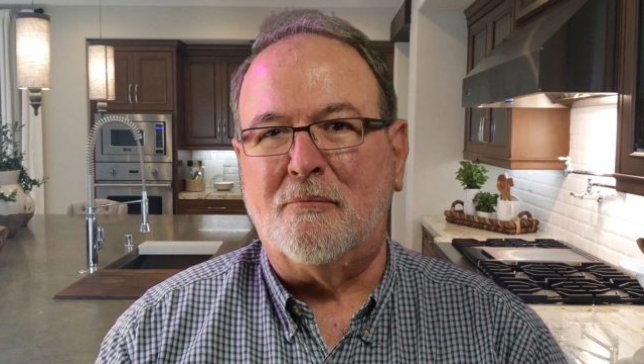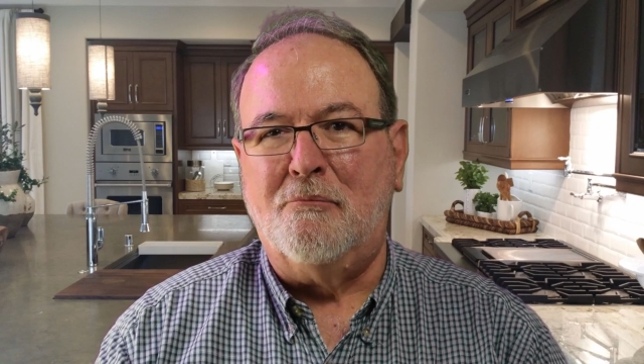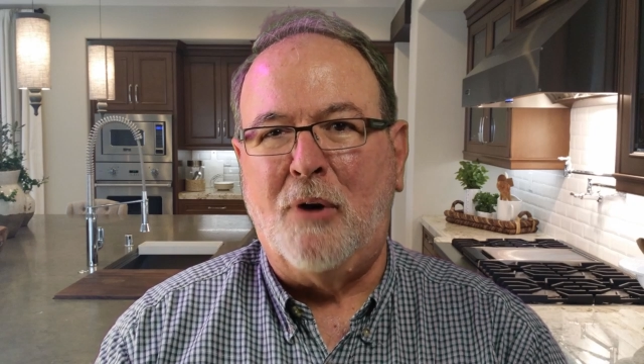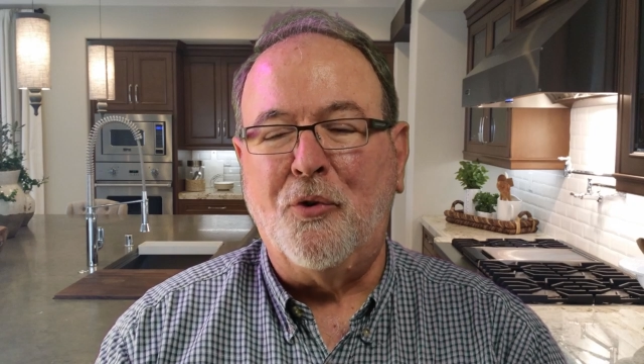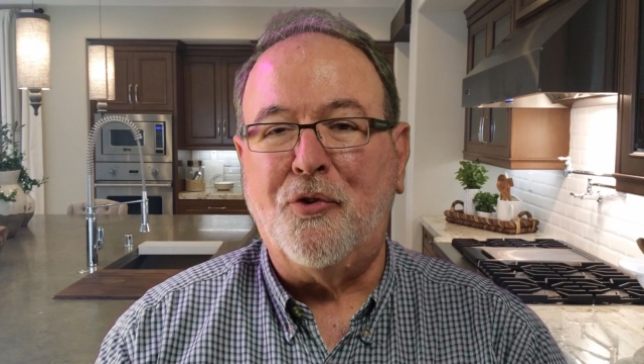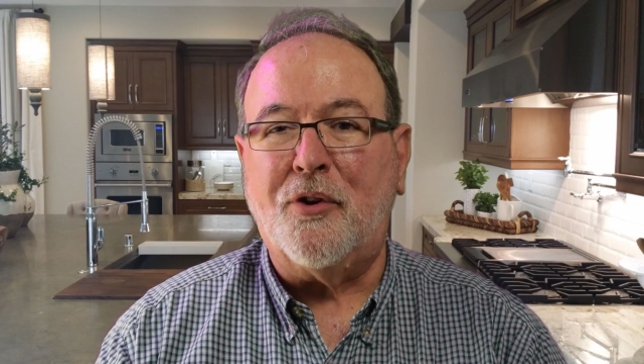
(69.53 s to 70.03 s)

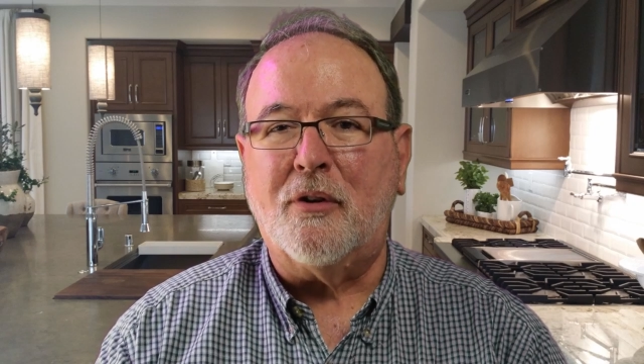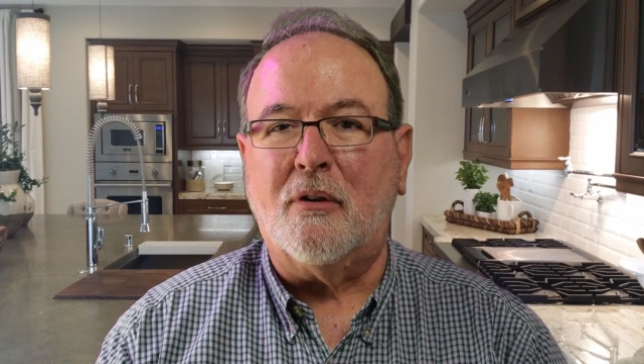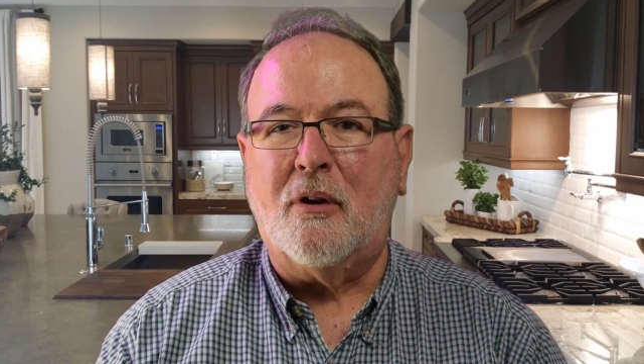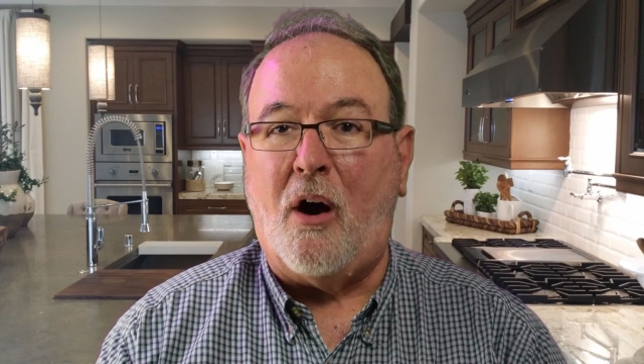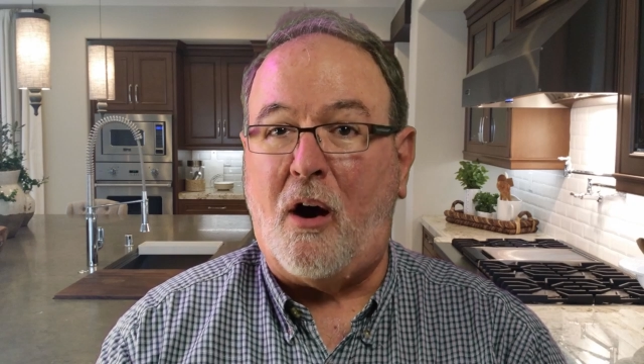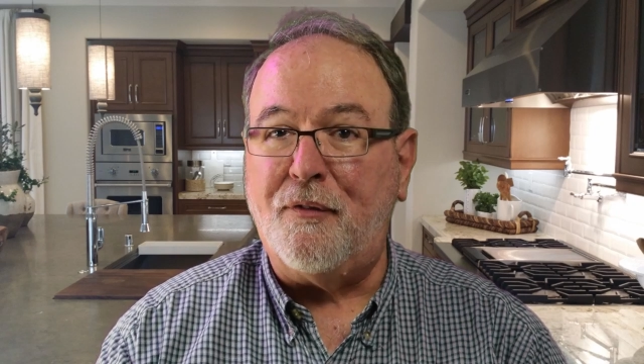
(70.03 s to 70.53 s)
most
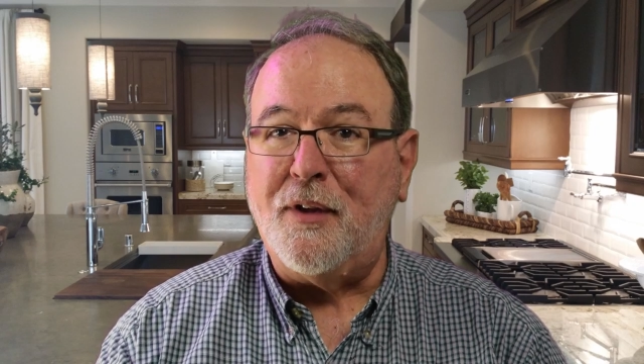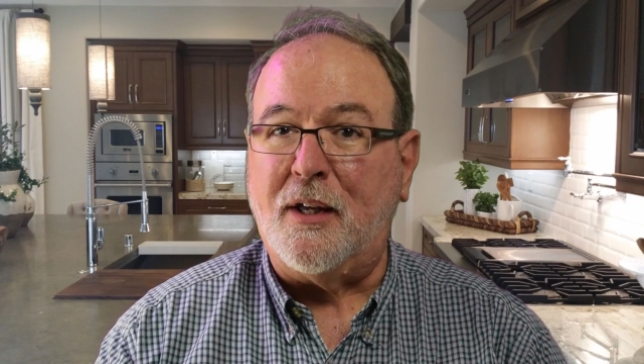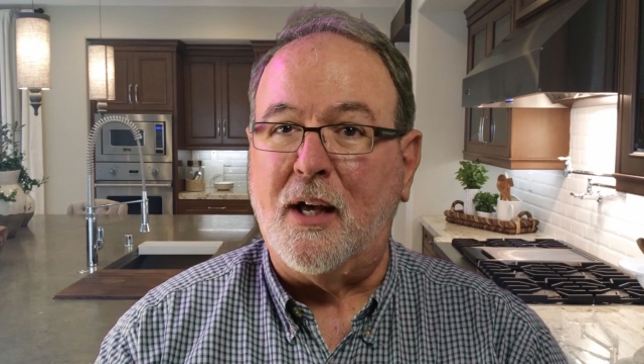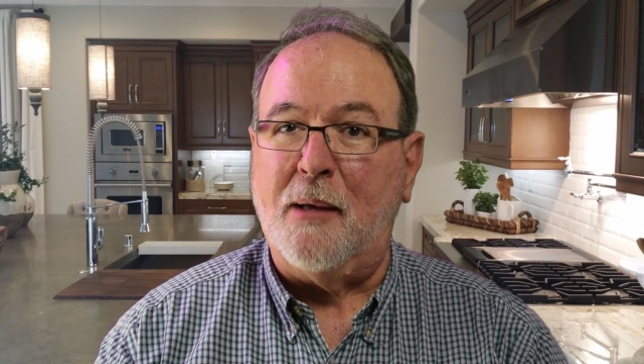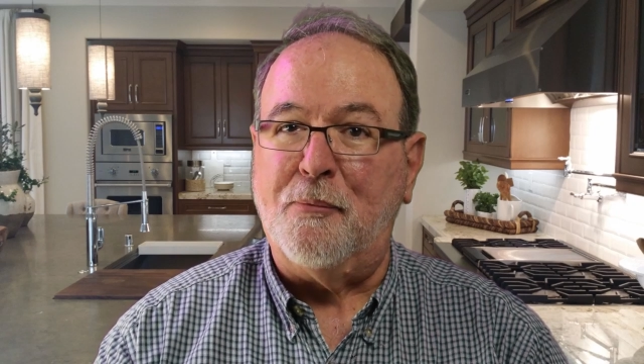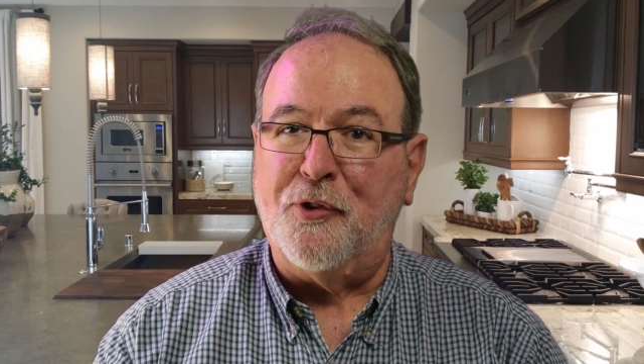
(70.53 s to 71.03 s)
coffee
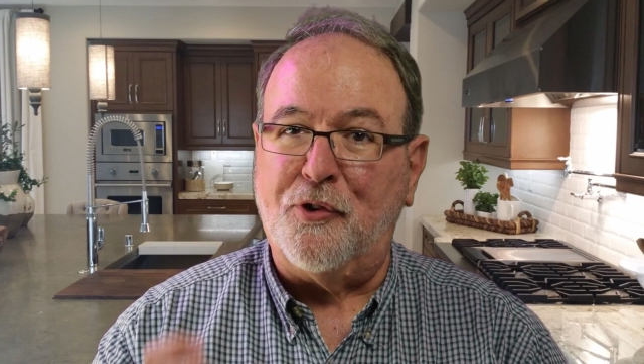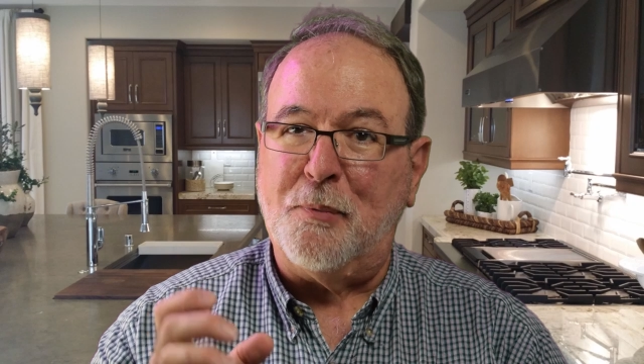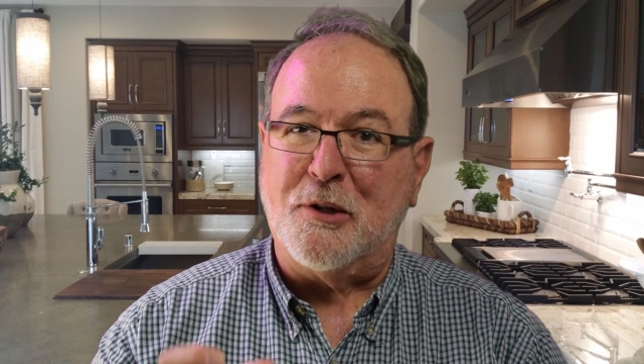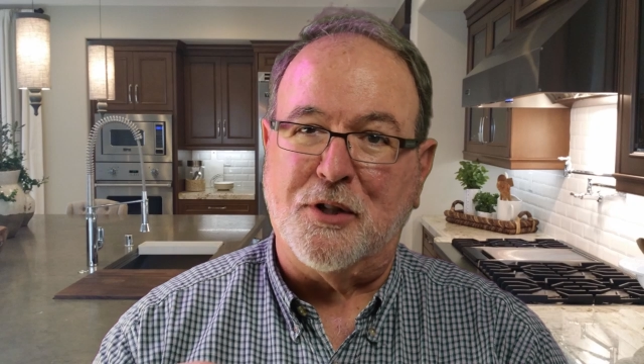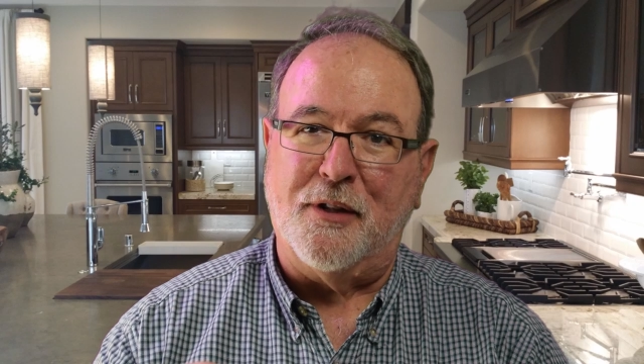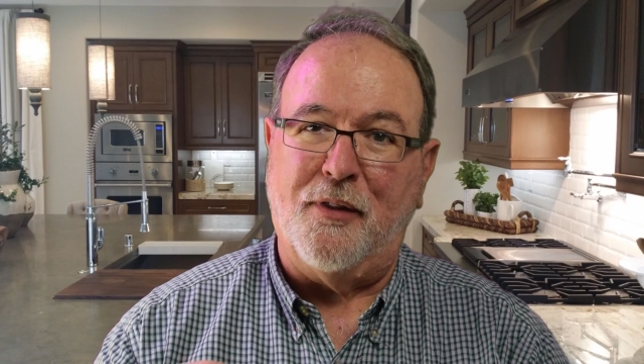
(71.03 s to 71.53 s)
cups,
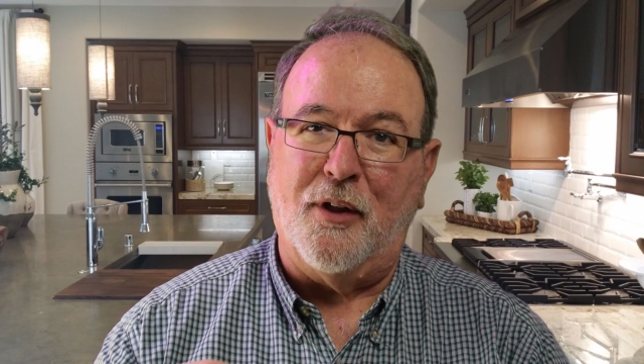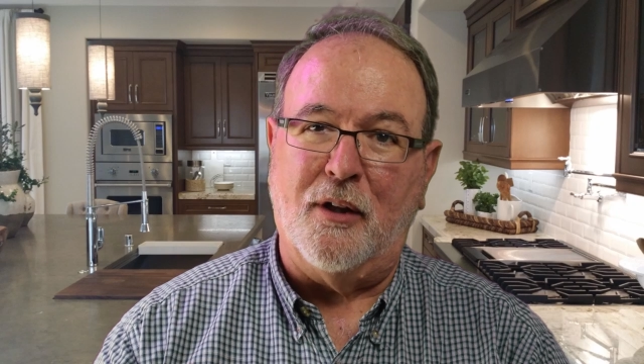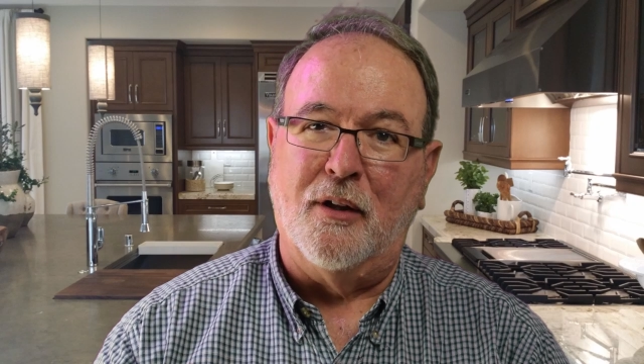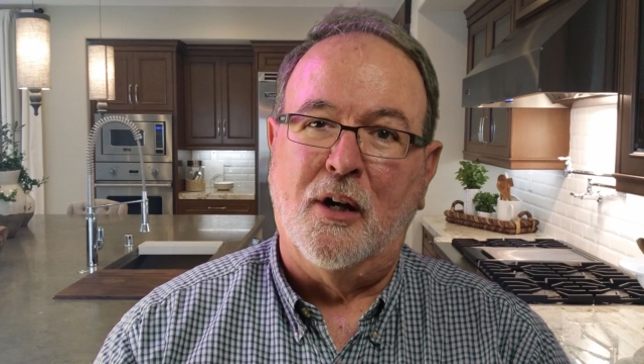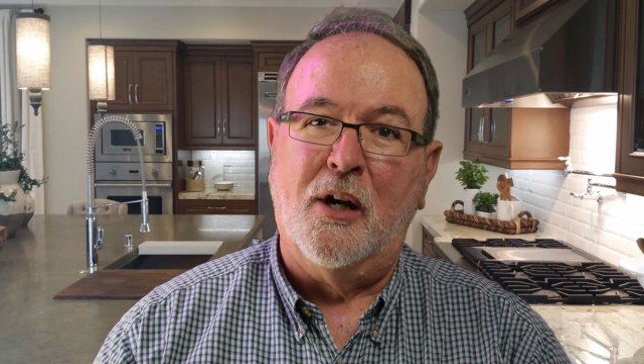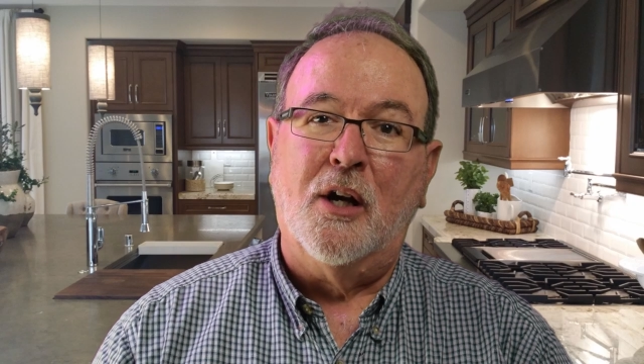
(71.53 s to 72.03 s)
especially the